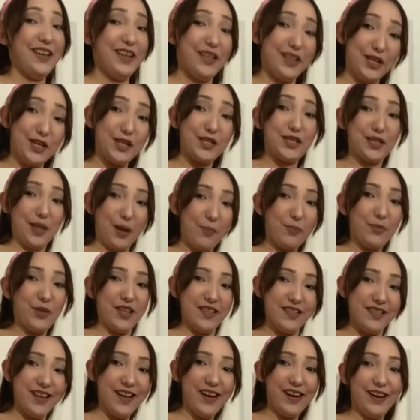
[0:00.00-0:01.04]
there's
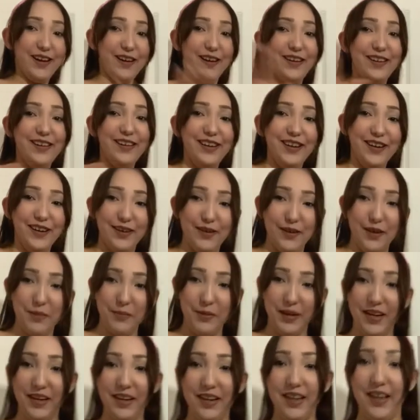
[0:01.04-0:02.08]
something there, you know what I
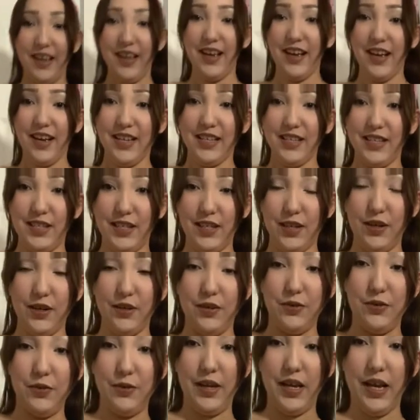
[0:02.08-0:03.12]
mean?
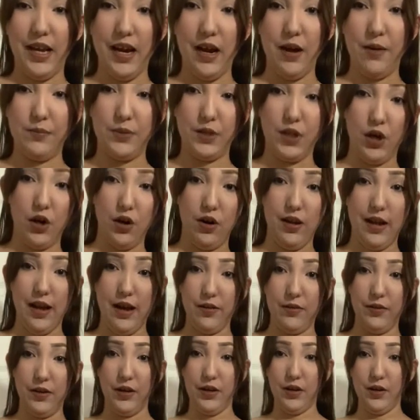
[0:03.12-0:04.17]
So it helps a girl out,
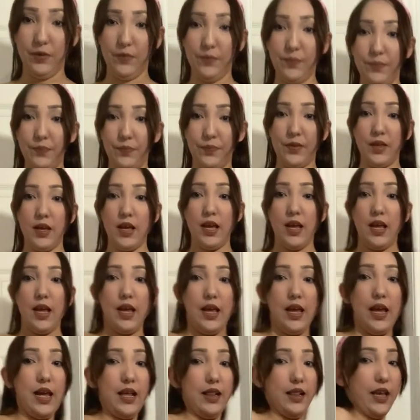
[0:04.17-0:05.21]
you know.
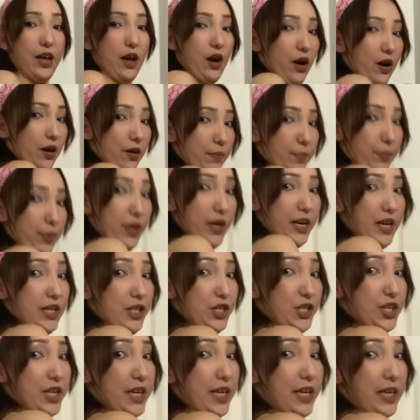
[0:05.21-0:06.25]
And they are pretty
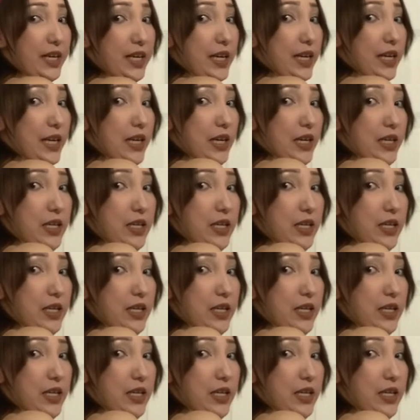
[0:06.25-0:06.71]
cheeky.